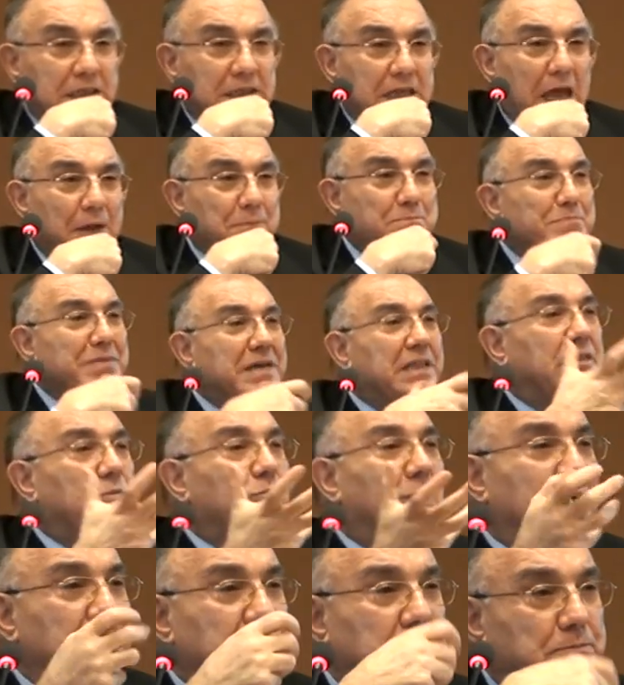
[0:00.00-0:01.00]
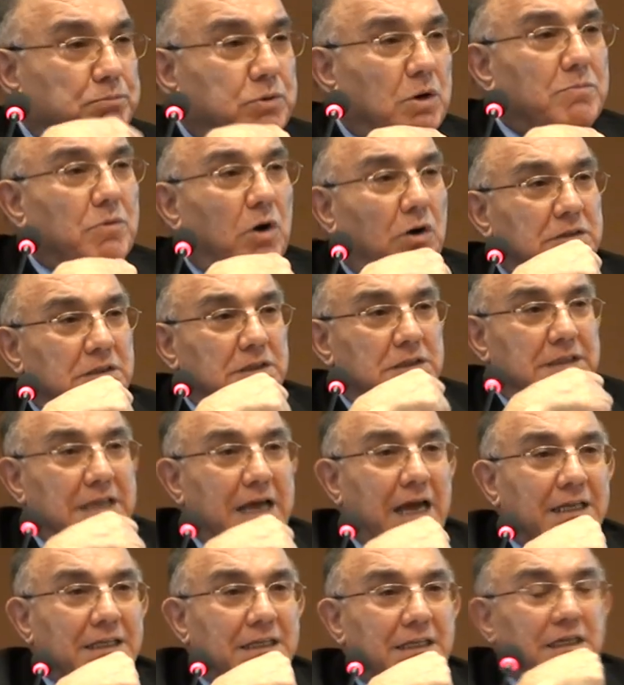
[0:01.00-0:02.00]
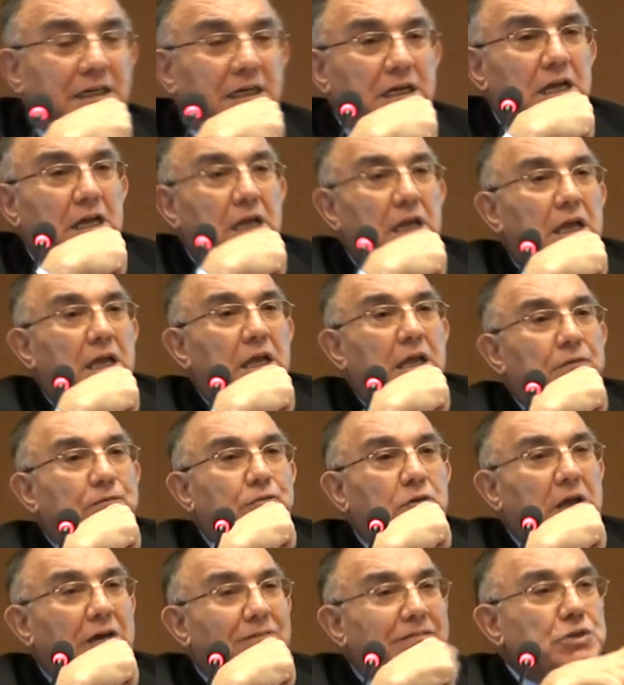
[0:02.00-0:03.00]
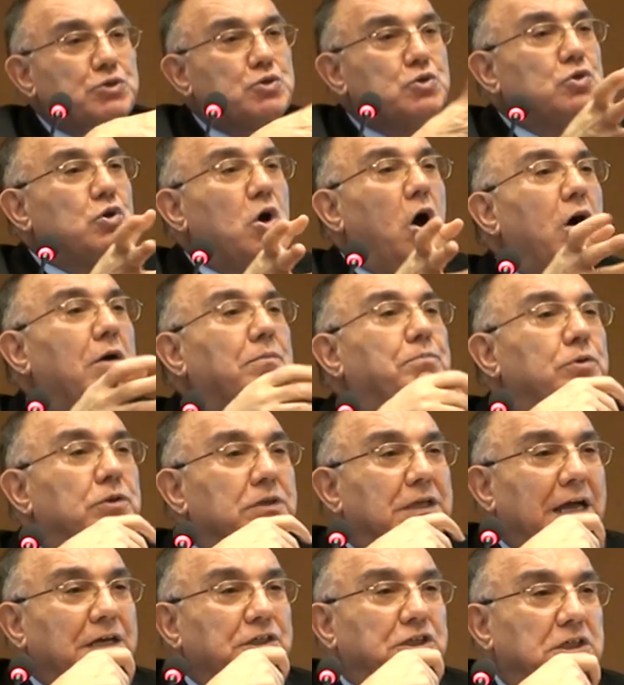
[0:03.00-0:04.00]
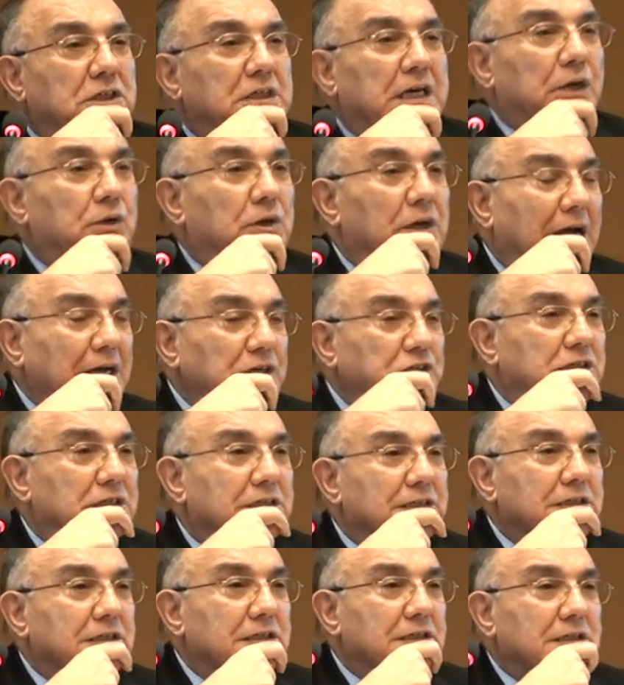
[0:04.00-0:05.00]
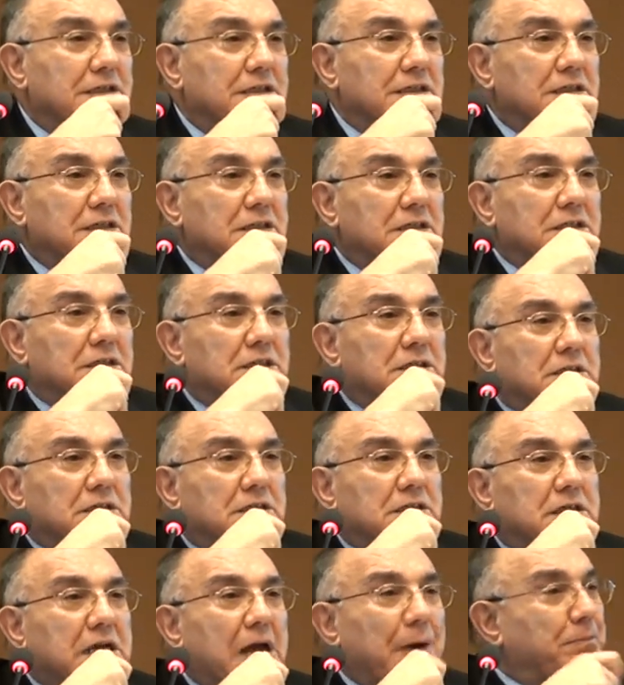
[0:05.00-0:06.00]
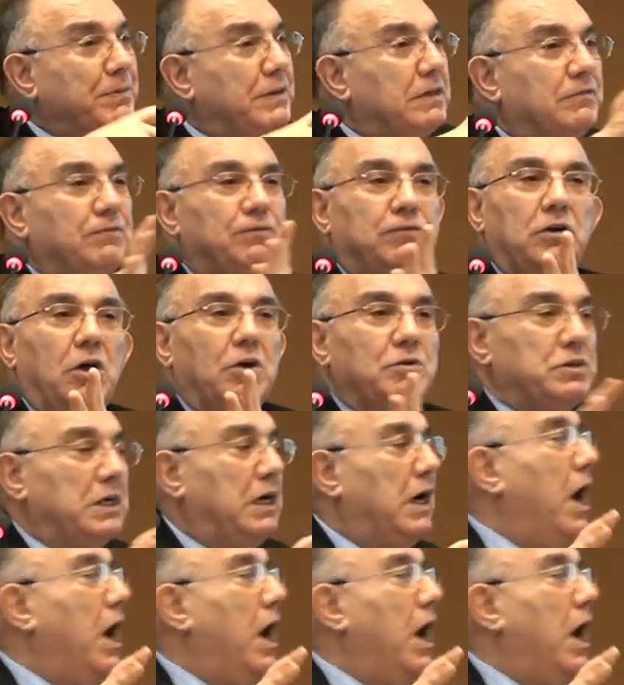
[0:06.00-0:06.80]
a myth was promoted that if you have a strong prudential regulations, capital flows are